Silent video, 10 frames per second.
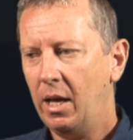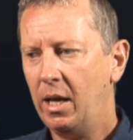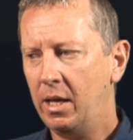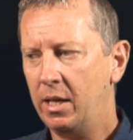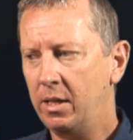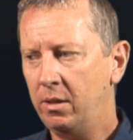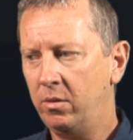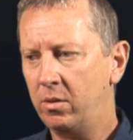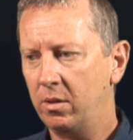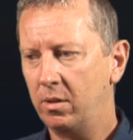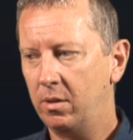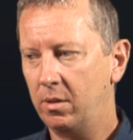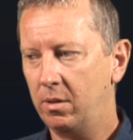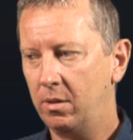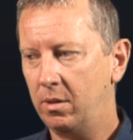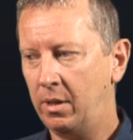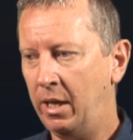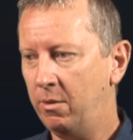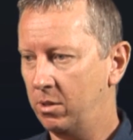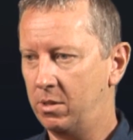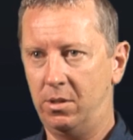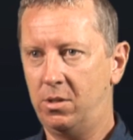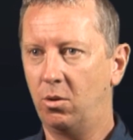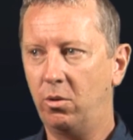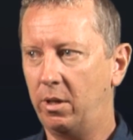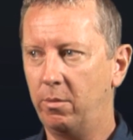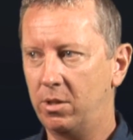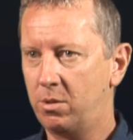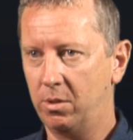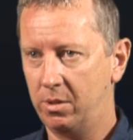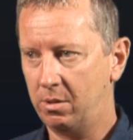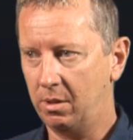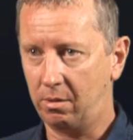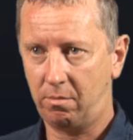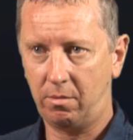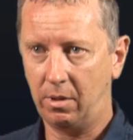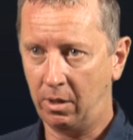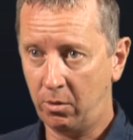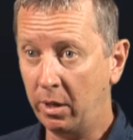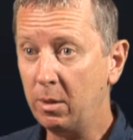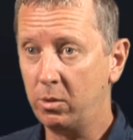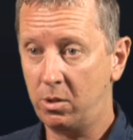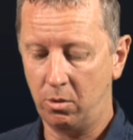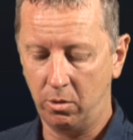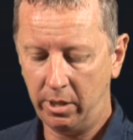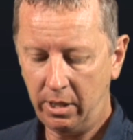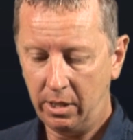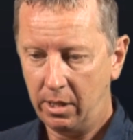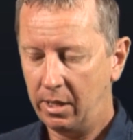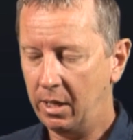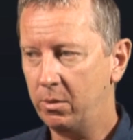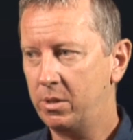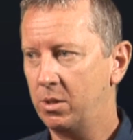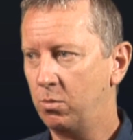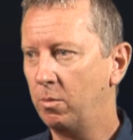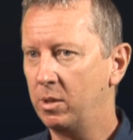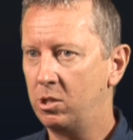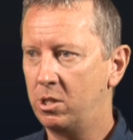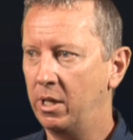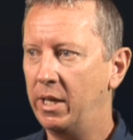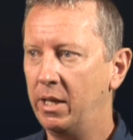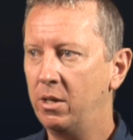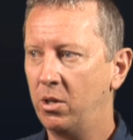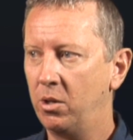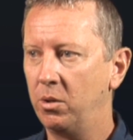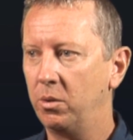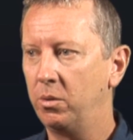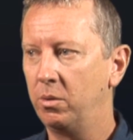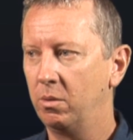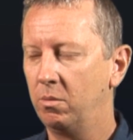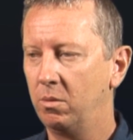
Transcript: And here was the story, which was an incredible story. Here was this woman, Janine, who